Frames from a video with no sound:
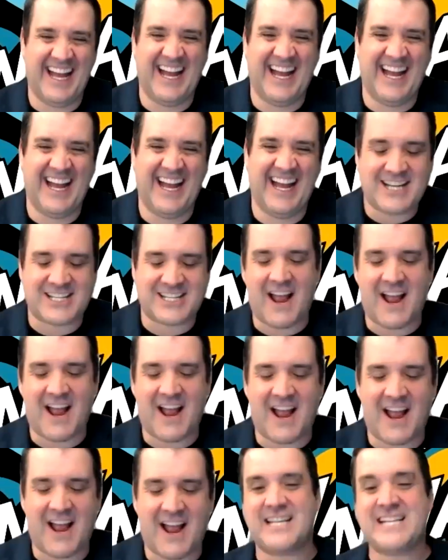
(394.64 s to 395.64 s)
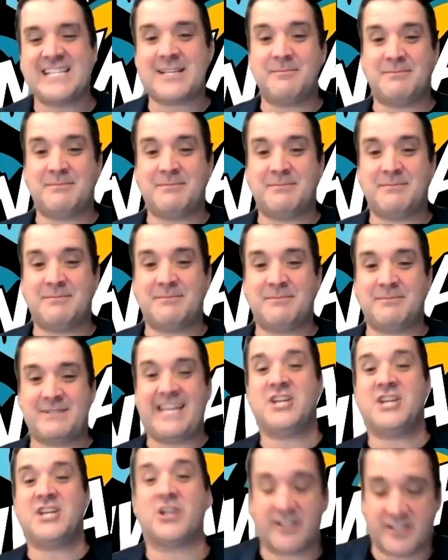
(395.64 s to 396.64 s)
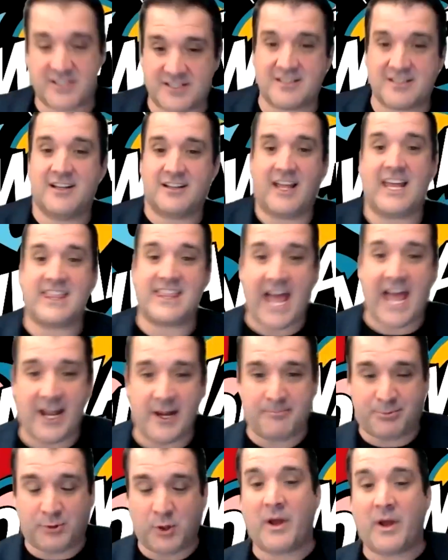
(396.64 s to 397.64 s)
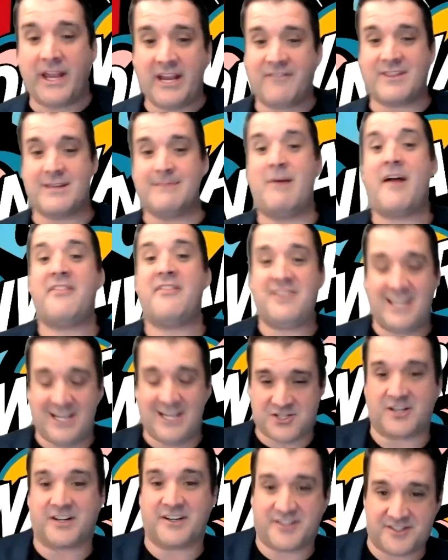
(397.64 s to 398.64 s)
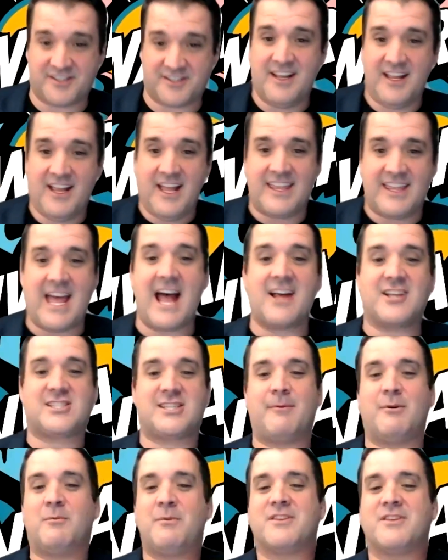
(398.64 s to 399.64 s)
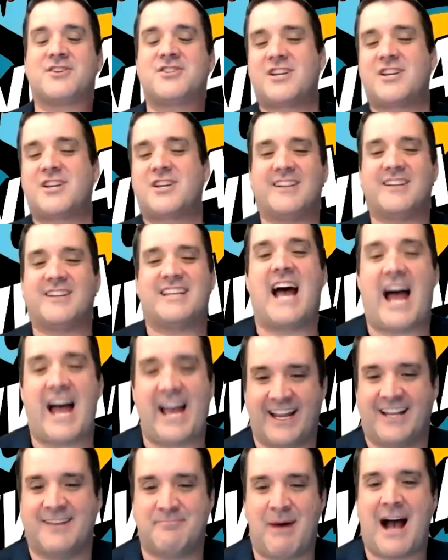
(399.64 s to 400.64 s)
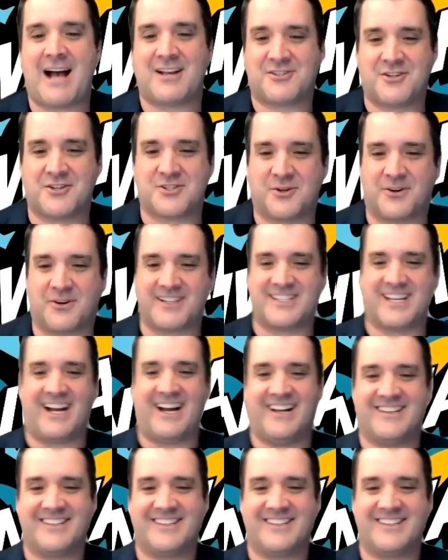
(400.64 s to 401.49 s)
Actually, I seen some t-shirts like that, employee of the month t-shirts that has someone with a shirt and tie and boxer shorts on.